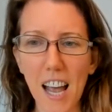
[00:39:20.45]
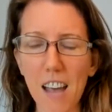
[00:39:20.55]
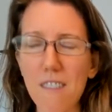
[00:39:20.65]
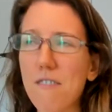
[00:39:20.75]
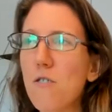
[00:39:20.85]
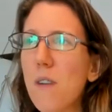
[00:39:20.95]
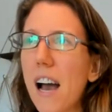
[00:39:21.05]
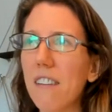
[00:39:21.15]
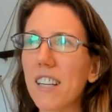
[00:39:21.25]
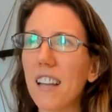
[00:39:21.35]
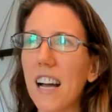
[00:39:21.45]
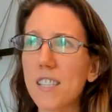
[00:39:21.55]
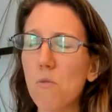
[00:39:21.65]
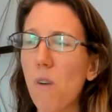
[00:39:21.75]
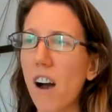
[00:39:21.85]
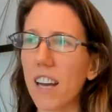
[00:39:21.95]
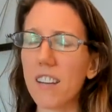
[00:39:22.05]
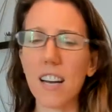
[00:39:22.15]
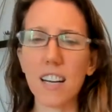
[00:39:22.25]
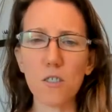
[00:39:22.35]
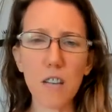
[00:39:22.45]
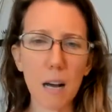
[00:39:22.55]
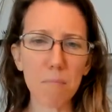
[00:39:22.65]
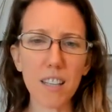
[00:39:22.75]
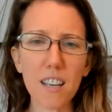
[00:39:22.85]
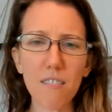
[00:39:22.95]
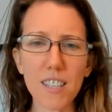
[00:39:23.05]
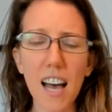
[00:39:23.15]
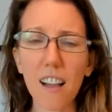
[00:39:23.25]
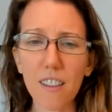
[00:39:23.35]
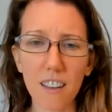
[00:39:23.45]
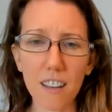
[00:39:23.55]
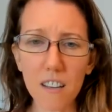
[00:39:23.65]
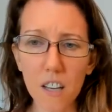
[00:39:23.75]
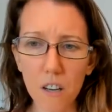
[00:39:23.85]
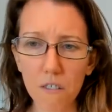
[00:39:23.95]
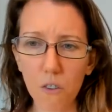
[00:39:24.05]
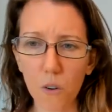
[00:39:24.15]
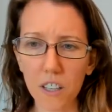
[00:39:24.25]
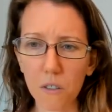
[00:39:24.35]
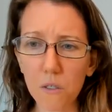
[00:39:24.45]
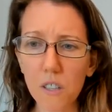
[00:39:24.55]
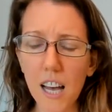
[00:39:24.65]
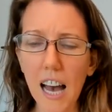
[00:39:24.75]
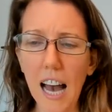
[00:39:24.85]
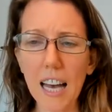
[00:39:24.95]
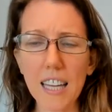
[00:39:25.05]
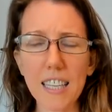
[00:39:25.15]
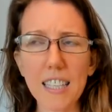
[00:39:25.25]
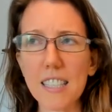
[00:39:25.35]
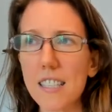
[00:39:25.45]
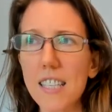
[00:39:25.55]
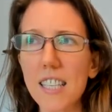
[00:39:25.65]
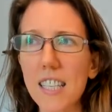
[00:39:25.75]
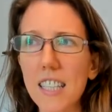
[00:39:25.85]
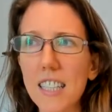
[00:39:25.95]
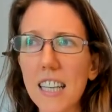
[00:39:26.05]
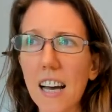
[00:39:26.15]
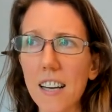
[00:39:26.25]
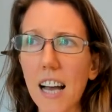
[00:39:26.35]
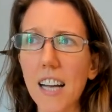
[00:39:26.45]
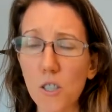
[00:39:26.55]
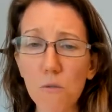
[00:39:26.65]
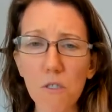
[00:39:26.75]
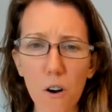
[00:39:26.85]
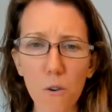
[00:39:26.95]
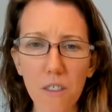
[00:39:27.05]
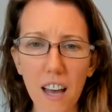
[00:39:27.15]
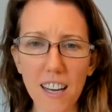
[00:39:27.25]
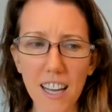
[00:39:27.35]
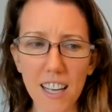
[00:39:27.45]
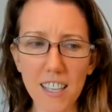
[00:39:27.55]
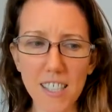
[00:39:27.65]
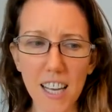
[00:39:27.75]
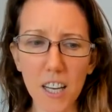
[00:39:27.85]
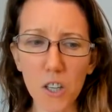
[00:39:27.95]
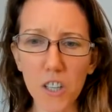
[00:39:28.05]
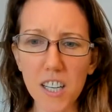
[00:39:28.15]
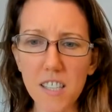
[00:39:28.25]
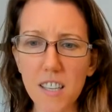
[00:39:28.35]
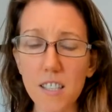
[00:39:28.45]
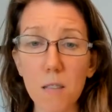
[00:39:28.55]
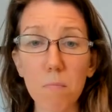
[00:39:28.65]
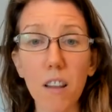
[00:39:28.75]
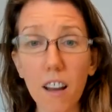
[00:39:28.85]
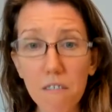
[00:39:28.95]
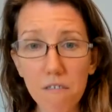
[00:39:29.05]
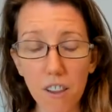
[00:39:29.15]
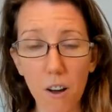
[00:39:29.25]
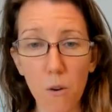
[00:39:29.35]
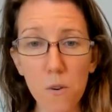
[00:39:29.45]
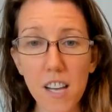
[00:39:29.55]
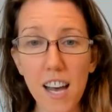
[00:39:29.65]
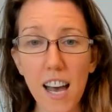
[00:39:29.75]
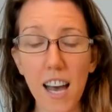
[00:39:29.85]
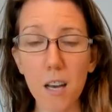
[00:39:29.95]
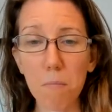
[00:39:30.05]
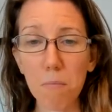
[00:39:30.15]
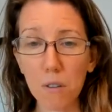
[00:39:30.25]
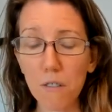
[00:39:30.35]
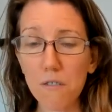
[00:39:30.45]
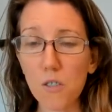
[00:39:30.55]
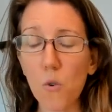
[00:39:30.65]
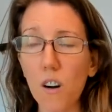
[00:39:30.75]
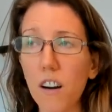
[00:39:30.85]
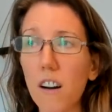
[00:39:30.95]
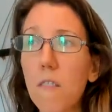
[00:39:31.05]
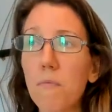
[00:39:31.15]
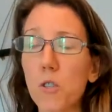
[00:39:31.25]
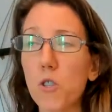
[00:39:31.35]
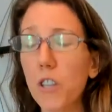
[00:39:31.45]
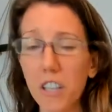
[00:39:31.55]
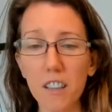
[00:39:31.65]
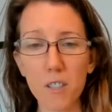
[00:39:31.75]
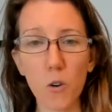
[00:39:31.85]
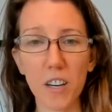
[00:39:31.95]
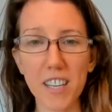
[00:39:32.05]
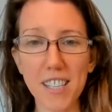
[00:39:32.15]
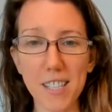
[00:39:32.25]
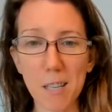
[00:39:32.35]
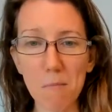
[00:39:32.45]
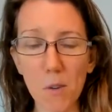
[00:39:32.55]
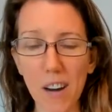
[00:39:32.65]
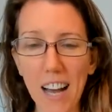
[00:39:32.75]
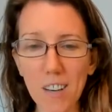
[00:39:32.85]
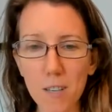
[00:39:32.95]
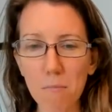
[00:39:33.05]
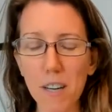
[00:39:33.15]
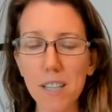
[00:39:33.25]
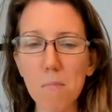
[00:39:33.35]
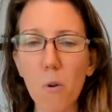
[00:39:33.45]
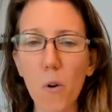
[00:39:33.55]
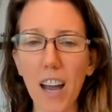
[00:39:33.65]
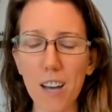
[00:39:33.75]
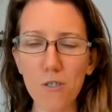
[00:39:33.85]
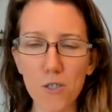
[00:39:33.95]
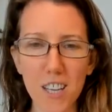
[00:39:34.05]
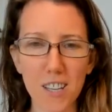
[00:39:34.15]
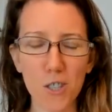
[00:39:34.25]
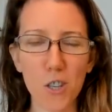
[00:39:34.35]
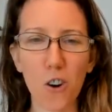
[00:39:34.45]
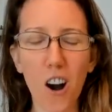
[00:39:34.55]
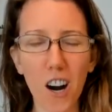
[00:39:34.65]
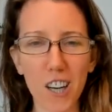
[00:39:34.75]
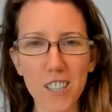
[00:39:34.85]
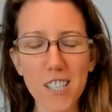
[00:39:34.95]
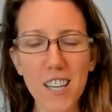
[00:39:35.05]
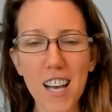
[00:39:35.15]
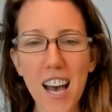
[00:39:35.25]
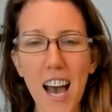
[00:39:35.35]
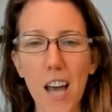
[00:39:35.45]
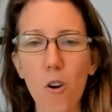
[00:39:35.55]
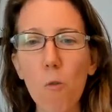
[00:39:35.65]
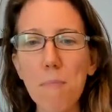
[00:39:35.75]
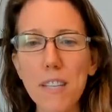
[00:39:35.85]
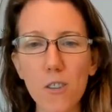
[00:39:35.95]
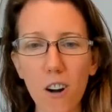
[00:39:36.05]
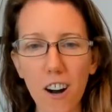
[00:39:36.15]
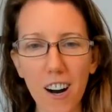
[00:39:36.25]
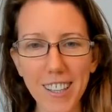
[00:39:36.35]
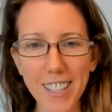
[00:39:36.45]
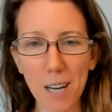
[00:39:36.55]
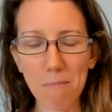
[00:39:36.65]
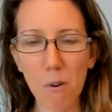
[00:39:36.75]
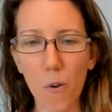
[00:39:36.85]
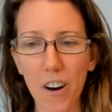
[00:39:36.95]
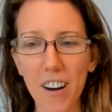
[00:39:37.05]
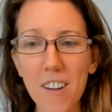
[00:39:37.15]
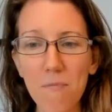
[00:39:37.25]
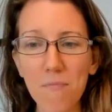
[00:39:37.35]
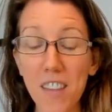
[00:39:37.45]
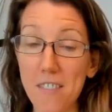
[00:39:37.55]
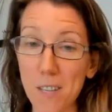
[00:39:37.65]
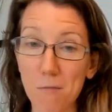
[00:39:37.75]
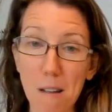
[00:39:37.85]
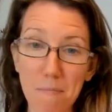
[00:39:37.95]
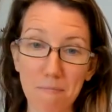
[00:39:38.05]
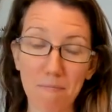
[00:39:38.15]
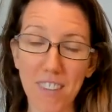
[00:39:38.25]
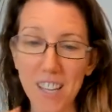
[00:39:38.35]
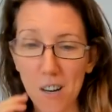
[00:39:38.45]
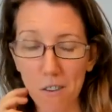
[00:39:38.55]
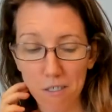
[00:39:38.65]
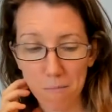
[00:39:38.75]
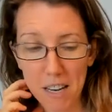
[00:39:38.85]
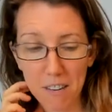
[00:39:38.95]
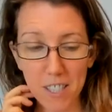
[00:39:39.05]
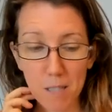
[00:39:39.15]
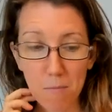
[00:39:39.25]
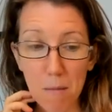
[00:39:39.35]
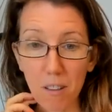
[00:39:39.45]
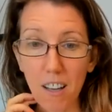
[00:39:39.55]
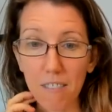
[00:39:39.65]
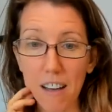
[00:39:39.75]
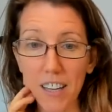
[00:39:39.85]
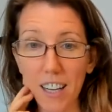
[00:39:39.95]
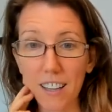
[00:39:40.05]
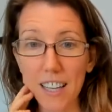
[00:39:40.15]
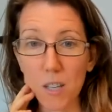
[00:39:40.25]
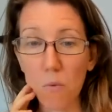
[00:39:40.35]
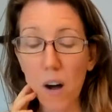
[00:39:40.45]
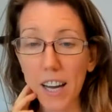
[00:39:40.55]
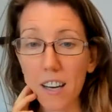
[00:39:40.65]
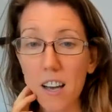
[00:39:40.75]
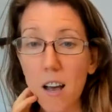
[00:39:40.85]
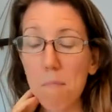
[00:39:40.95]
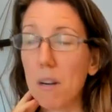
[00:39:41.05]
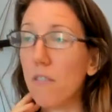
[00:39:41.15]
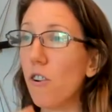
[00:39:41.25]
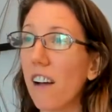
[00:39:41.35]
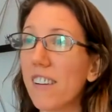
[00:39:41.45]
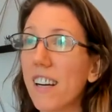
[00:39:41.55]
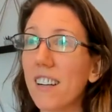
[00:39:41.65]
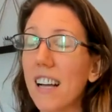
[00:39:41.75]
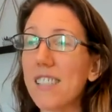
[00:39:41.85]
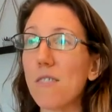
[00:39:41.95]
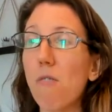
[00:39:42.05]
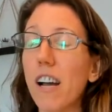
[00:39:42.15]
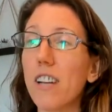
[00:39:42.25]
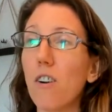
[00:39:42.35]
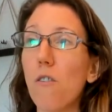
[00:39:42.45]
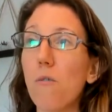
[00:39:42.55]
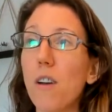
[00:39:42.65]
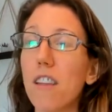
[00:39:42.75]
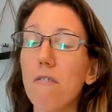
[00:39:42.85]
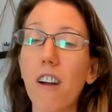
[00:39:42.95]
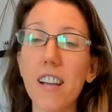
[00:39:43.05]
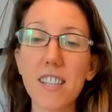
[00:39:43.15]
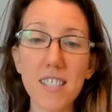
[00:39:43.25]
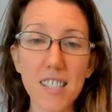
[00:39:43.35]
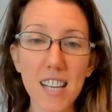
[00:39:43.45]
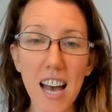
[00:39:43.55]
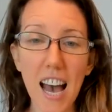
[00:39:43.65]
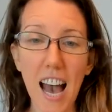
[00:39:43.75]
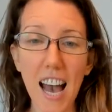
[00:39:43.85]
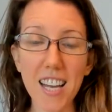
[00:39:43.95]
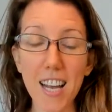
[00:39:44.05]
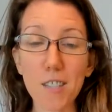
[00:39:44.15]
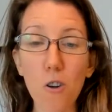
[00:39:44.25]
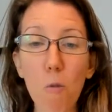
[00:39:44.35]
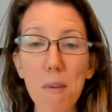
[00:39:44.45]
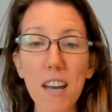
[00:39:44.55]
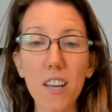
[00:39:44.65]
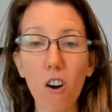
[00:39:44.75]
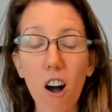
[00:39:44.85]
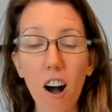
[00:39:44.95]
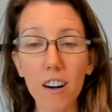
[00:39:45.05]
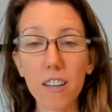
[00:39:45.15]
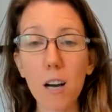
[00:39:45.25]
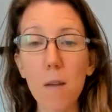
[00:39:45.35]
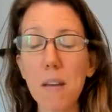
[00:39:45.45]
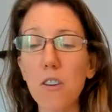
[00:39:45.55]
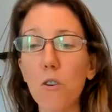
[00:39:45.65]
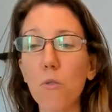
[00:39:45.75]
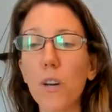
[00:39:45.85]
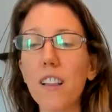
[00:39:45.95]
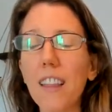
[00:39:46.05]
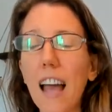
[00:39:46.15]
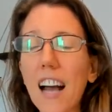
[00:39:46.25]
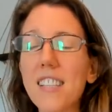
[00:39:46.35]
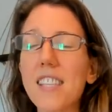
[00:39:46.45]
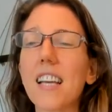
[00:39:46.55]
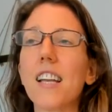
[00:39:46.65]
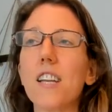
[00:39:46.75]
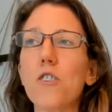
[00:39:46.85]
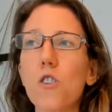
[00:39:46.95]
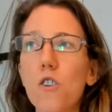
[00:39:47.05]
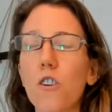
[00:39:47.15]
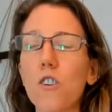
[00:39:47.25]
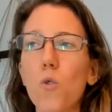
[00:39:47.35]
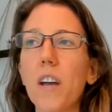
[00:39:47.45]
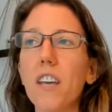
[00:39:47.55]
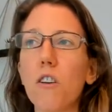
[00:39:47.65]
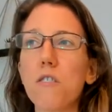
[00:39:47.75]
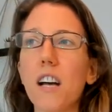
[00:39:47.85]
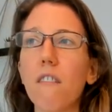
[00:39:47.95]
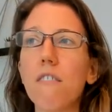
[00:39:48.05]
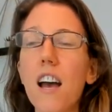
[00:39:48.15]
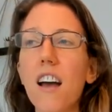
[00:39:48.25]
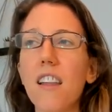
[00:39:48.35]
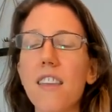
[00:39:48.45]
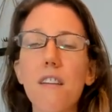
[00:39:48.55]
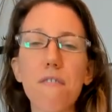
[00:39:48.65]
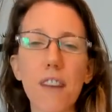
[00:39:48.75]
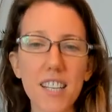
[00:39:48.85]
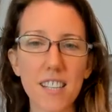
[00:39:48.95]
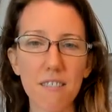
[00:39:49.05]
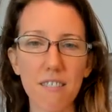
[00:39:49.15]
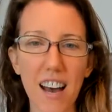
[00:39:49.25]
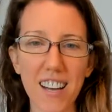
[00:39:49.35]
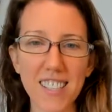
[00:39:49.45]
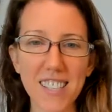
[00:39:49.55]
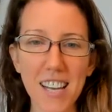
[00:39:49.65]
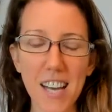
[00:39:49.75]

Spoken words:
If you have a glass of wine that I do not believe is healthy for you, and yet I do know that it increases the blood flow, it improves your circulatory system, so it actually brings more energy into your heart and opens your heart up more. That's why for many reasons, people love having a glass of wine. But if you're having a glass of wine with friends and it's opening your heart up and you're relaxing and you're enjoying yourself, the effects of that